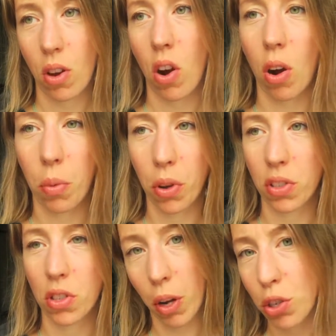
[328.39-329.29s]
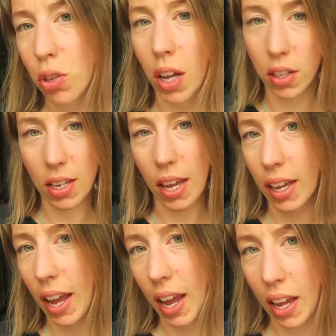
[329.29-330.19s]
hormones, why should I
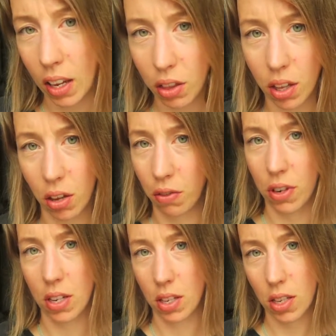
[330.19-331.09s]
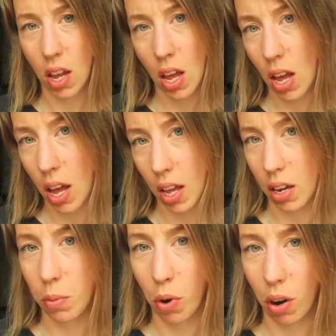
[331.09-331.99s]
take anything of this
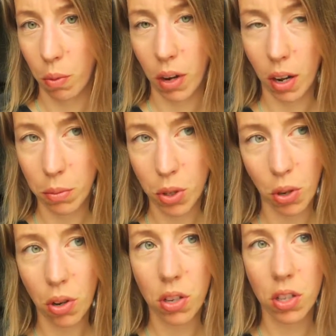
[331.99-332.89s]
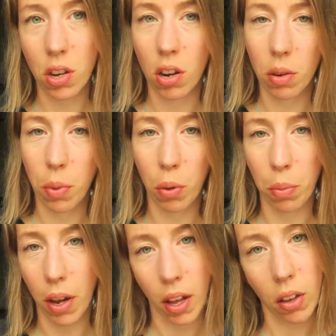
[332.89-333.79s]
anymore when I'm so concerned about
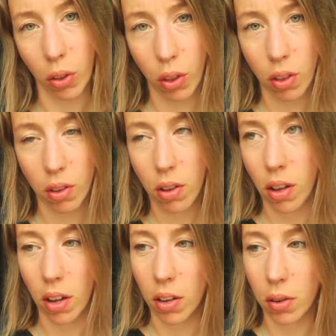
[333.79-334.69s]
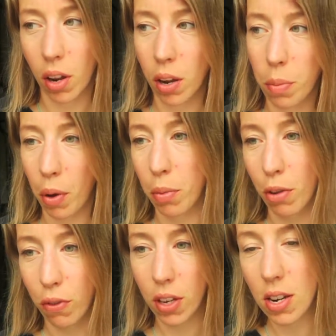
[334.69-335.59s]
my health and about my
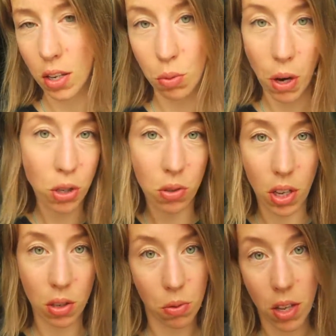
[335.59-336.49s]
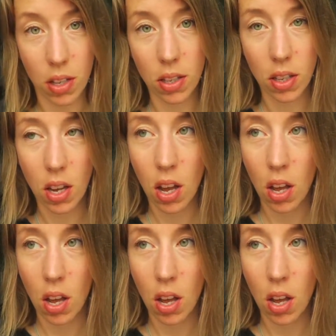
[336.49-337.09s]
fitness? Why should I do this?